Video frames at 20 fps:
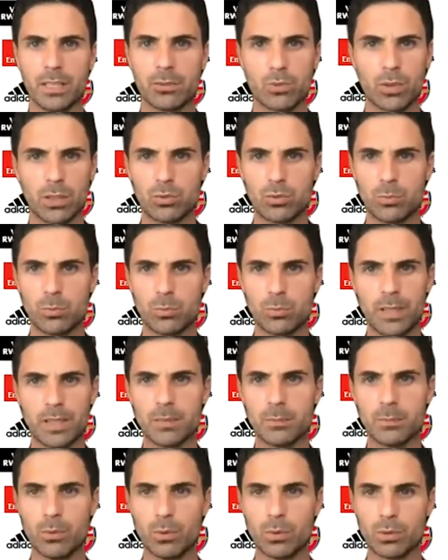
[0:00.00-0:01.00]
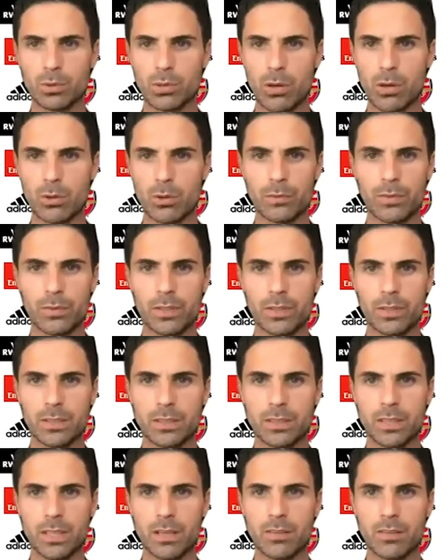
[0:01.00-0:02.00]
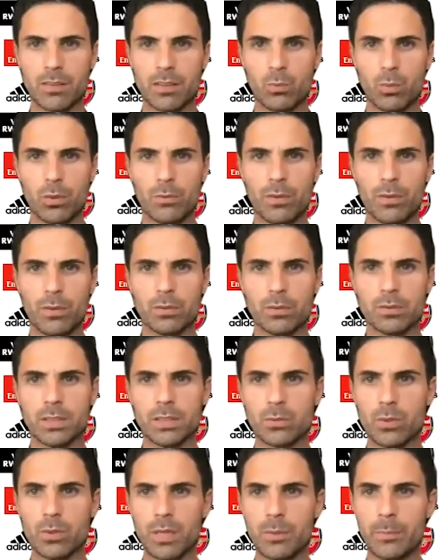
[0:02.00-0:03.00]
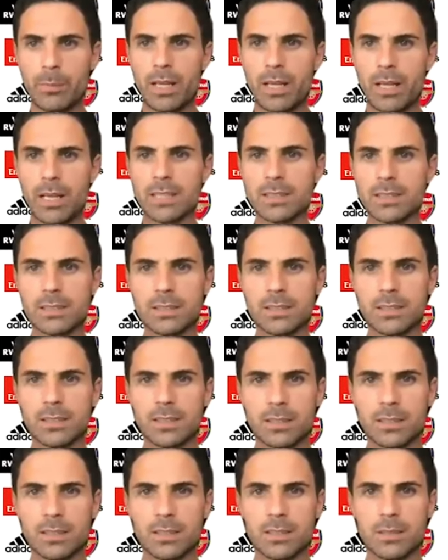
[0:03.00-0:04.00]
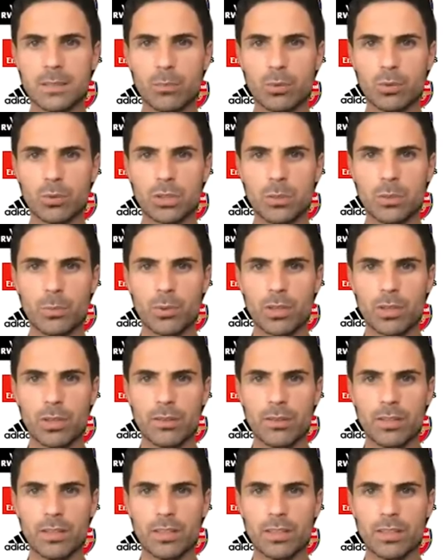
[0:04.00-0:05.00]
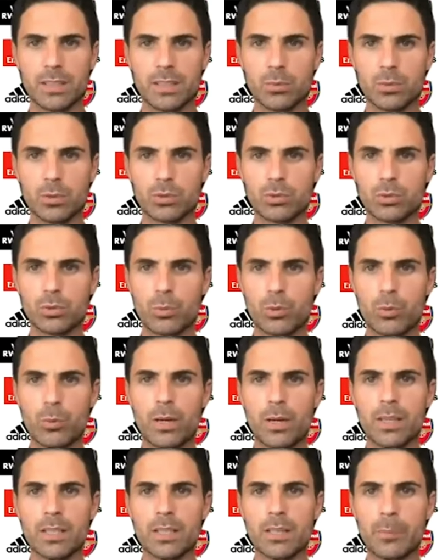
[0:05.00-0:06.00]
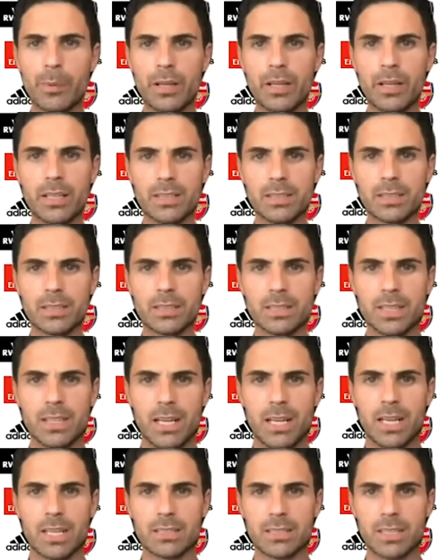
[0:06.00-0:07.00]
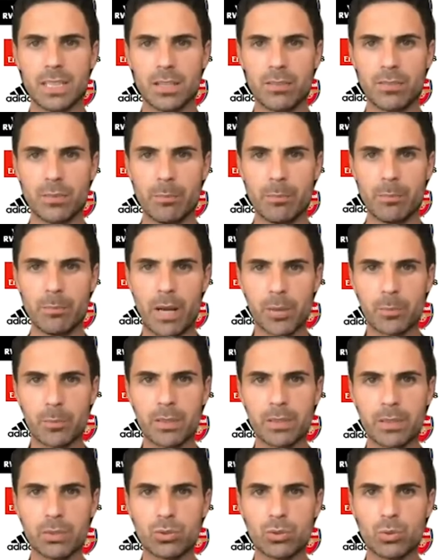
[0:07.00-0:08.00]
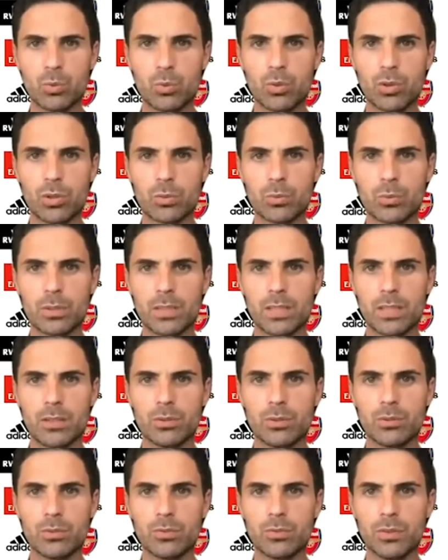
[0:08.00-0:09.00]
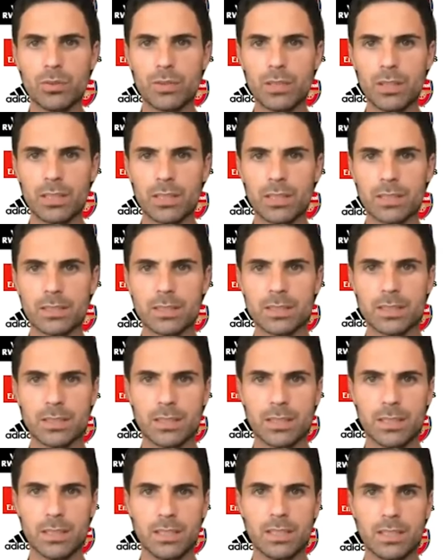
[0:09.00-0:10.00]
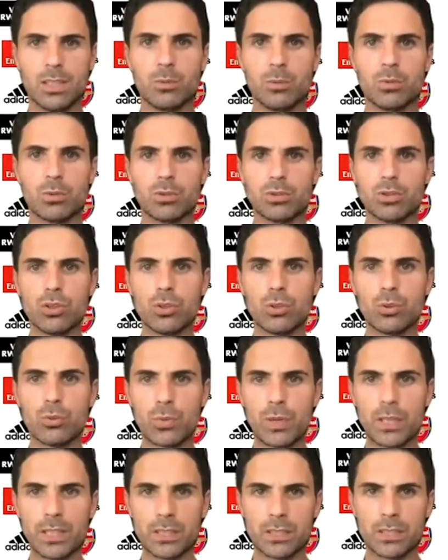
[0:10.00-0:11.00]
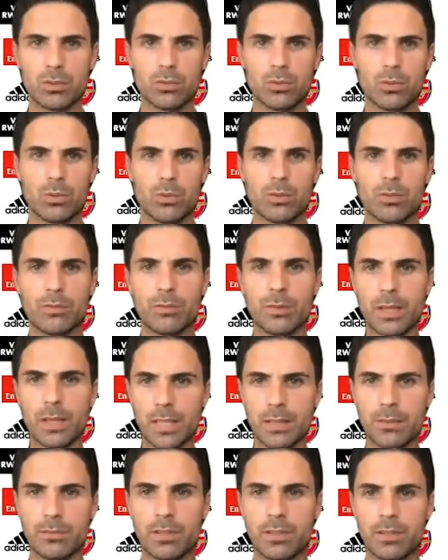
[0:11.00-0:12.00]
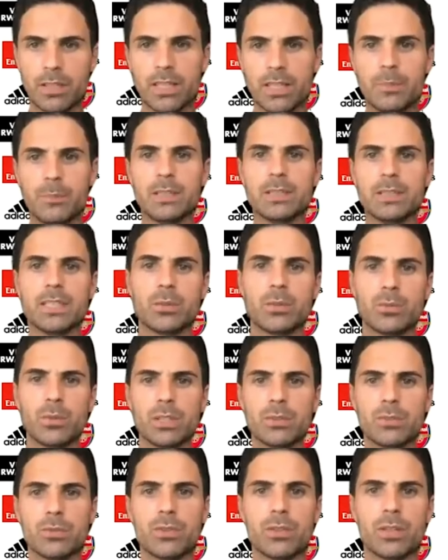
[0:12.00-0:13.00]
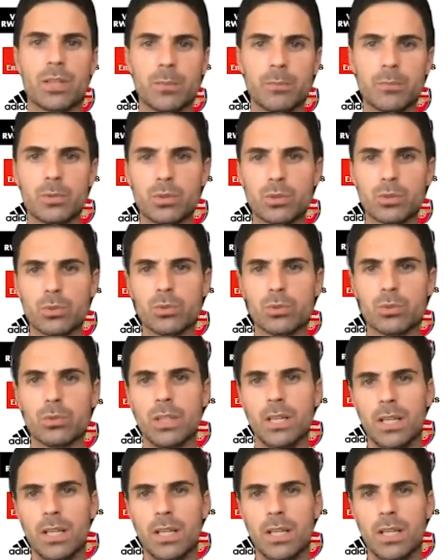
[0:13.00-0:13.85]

Try to make the most out of it. I think we found the right balance. And the most important thing was to provide the players a safe environment to work where they could feel that there was no risk or very, very limited risk for them to